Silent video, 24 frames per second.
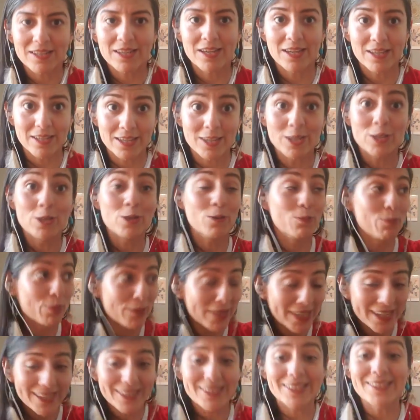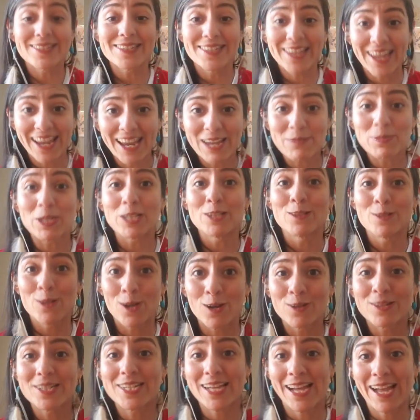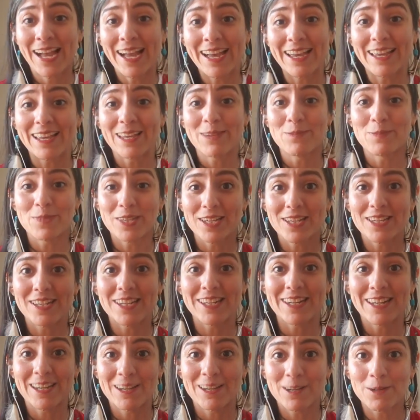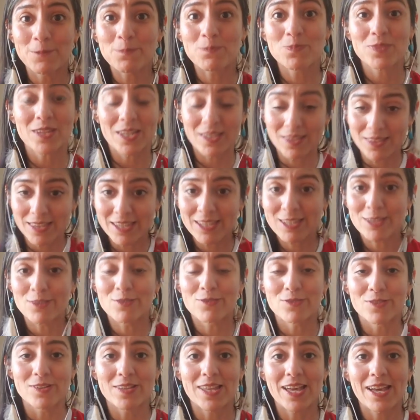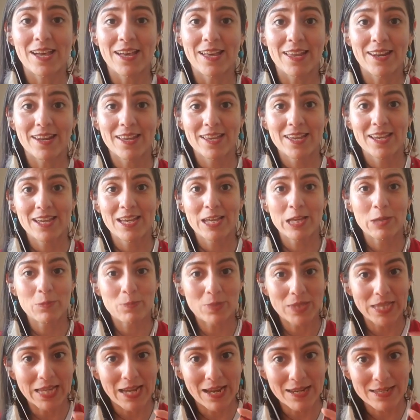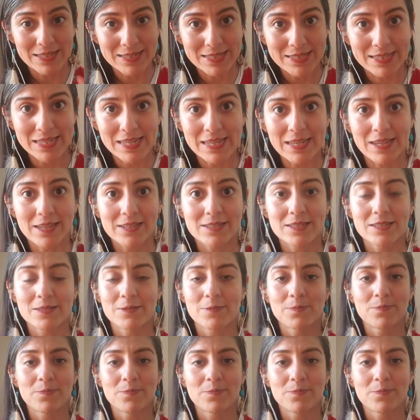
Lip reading: you play this game a long time, you know, and thank you for that. But then I see it.